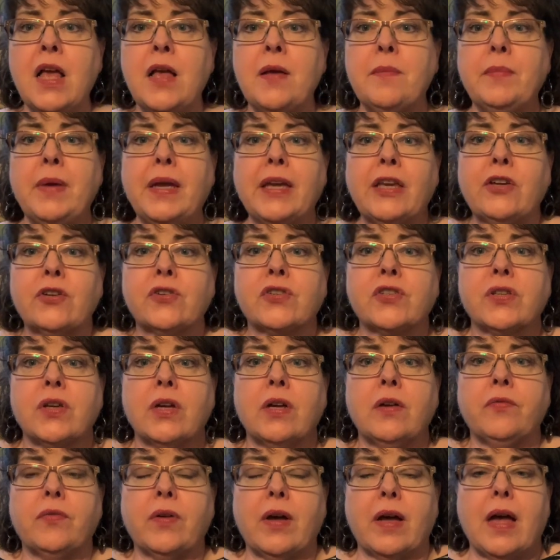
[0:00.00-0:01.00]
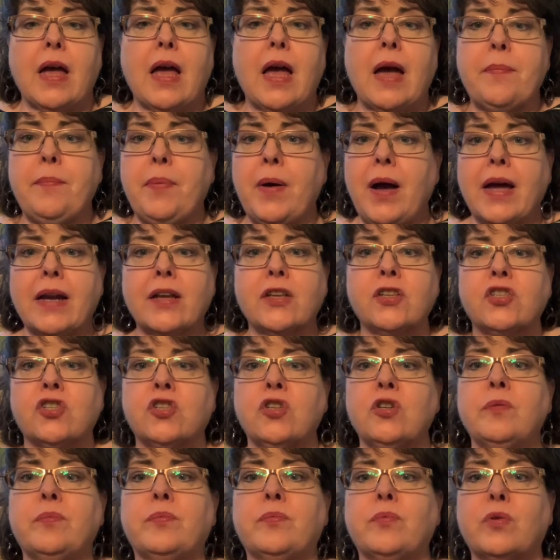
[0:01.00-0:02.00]
Make yourself a pot of
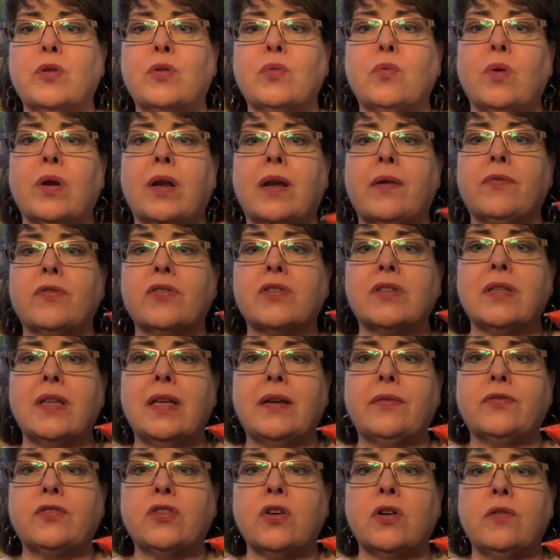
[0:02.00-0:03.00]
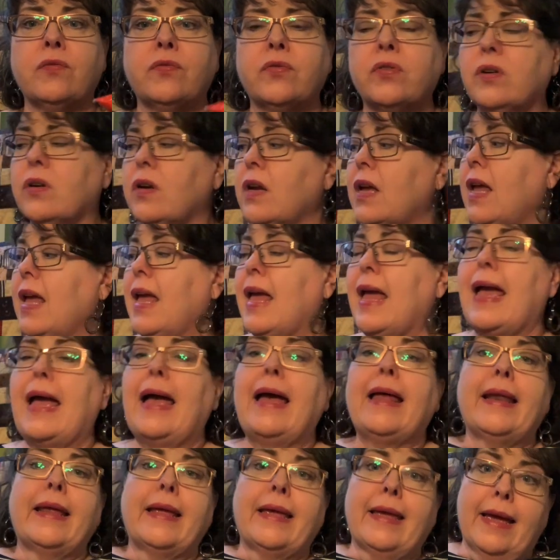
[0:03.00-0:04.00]
soup with whatever's left over.
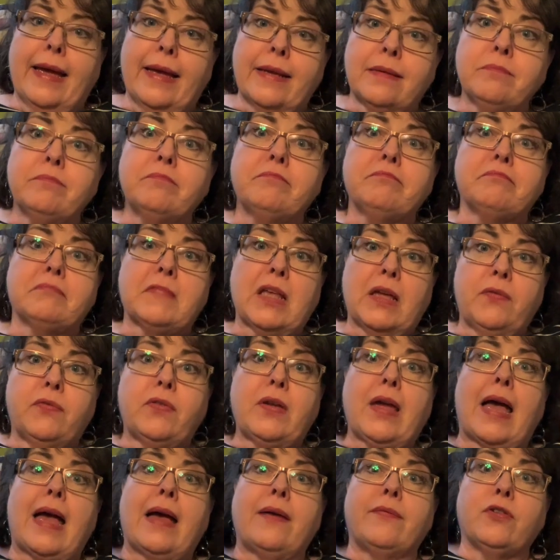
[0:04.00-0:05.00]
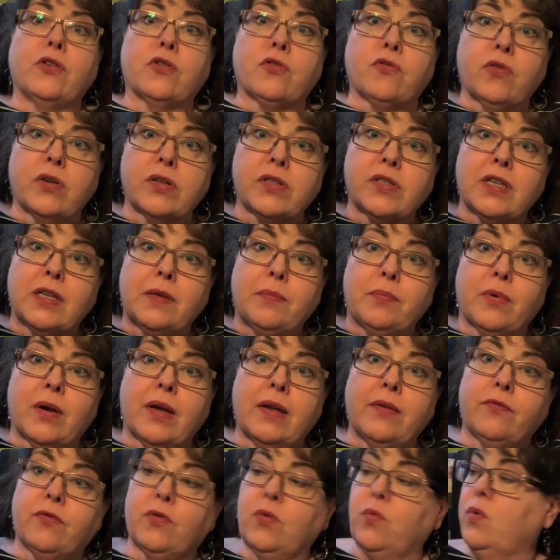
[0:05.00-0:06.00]
And again, if you have your crusty
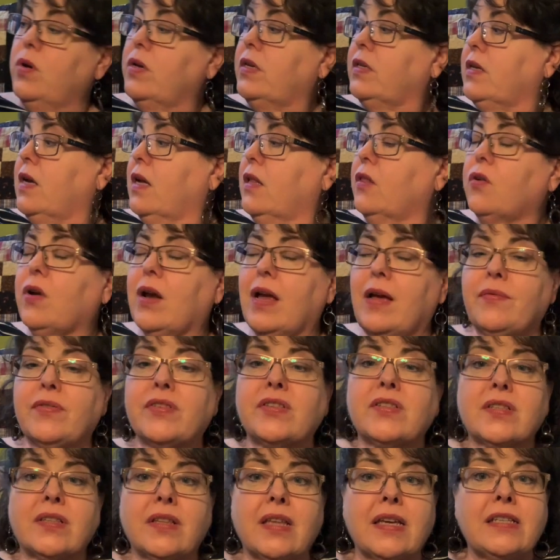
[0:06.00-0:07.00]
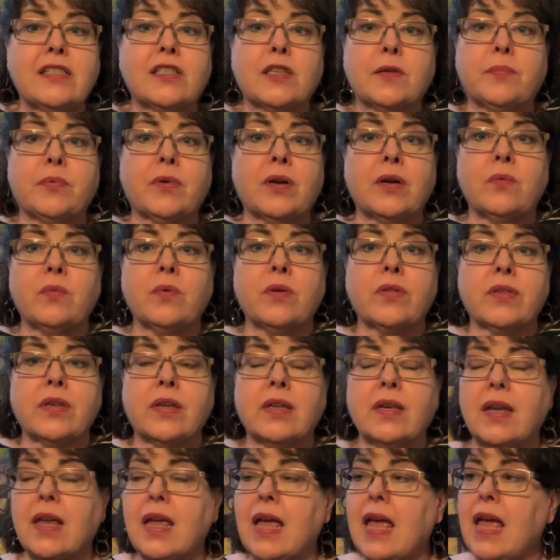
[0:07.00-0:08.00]
bread for $1, have a slice of bread with
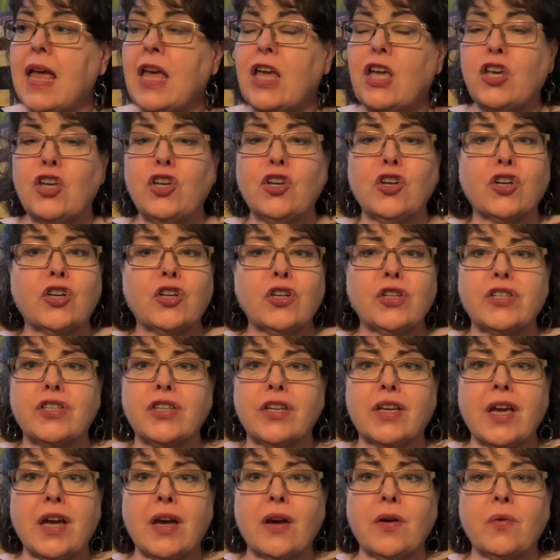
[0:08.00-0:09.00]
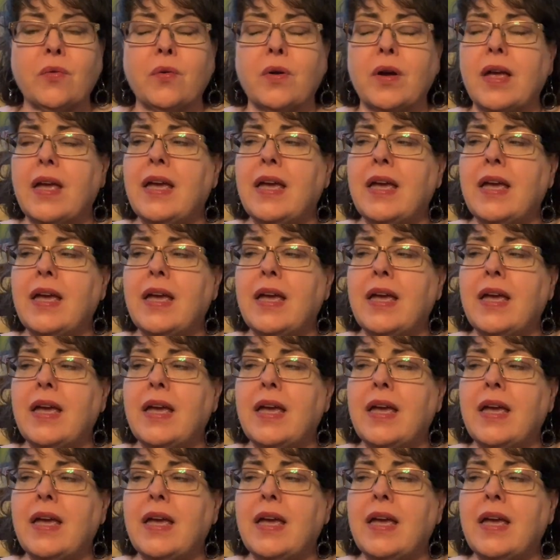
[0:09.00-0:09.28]
it, you're good to go.